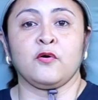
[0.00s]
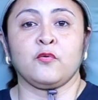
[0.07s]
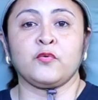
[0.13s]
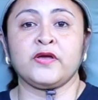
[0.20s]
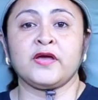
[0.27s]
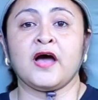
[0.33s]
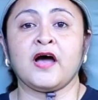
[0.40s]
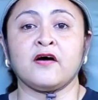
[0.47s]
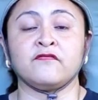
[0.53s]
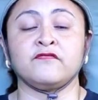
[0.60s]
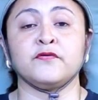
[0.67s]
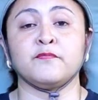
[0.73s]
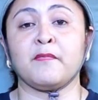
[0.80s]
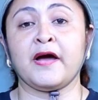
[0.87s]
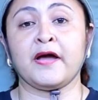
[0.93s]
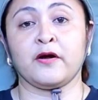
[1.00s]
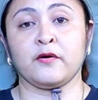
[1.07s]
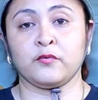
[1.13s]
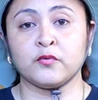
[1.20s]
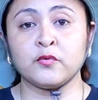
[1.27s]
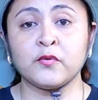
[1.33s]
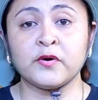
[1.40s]
We have the
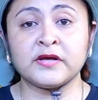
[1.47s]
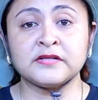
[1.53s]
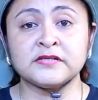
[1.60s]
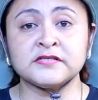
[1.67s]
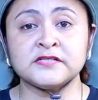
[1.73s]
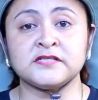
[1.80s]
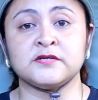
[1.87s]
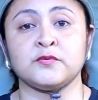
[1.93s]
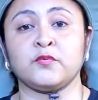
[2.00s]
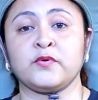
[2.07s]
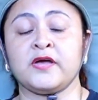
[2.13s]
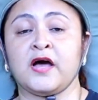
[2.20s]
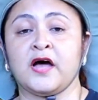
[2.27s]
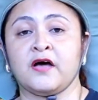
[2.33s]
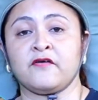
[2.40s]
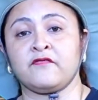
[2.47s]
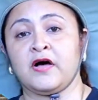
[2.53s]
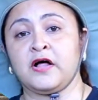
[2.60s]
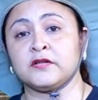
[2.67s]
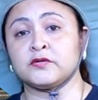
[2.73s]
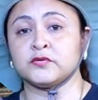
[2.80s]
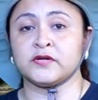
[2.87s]
Maya ruins, we have
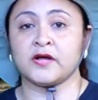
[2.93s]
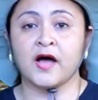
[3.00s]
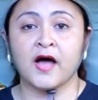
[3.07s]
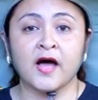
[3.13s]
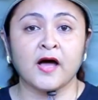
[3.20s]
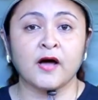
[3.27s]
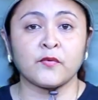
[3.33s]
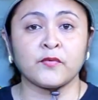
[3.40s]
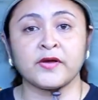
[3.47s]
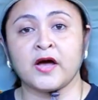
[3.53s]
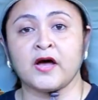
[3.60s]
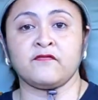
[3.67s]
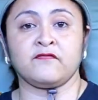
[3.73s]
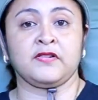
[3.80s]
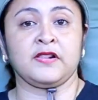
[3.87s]
Alton Ha, we have